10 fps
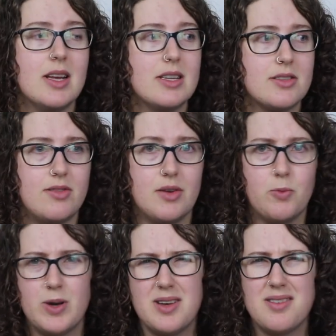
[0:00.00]
so that
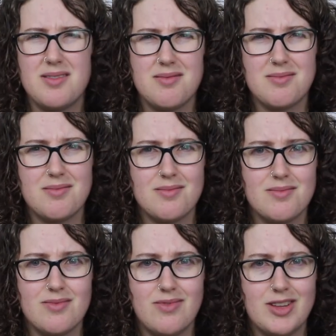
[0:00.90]
it wouldn't
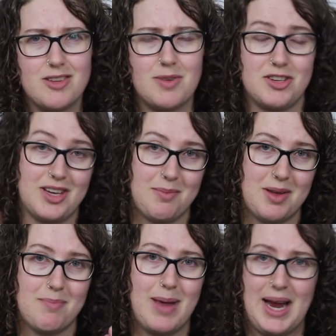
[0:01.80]
feel too much like I'm
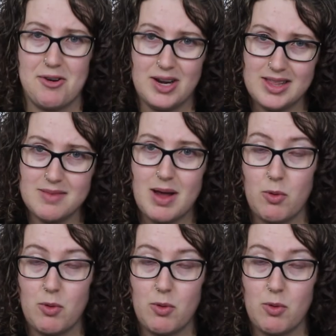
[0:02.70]
comparing them.